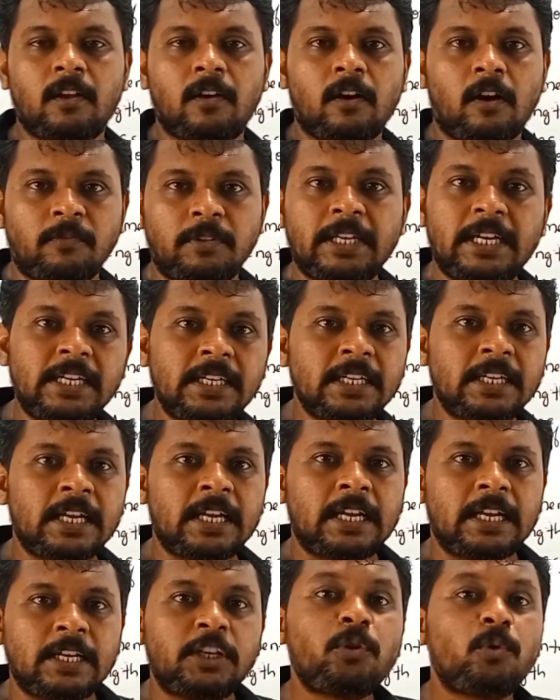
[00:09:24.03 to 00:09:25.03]
of the
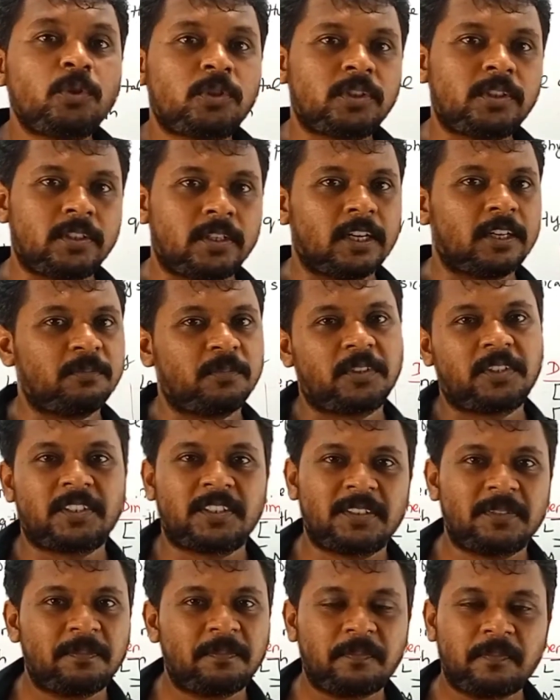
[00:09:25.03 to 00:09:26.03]
used terms.
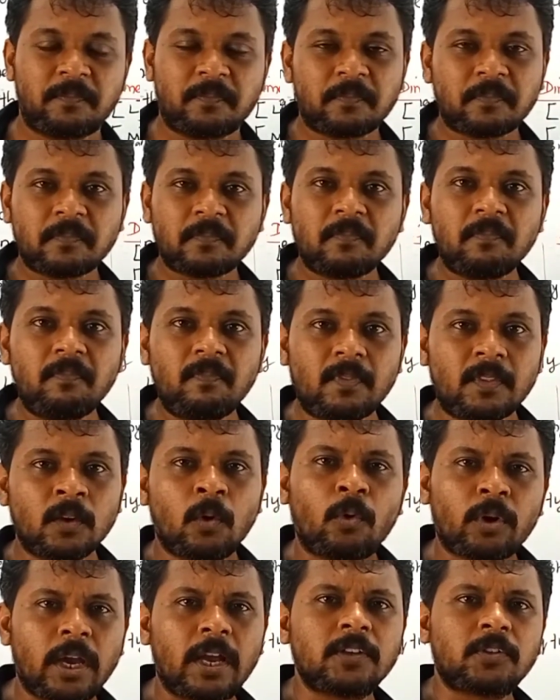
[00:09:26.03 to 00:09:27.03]

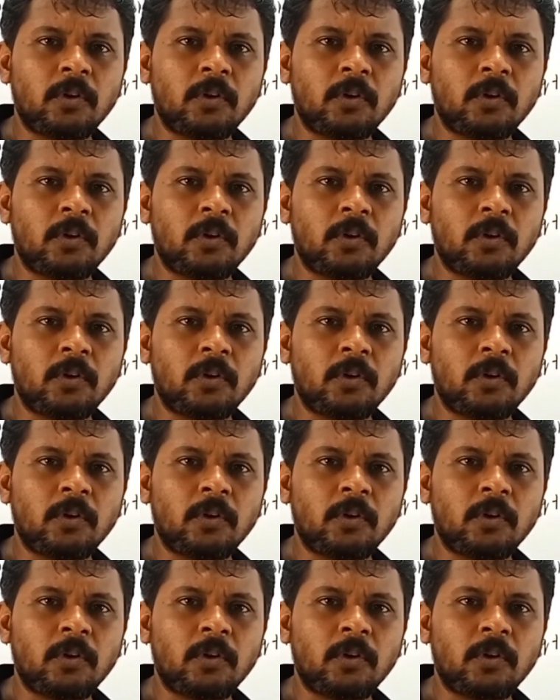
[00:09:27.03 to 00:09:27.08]
Okay,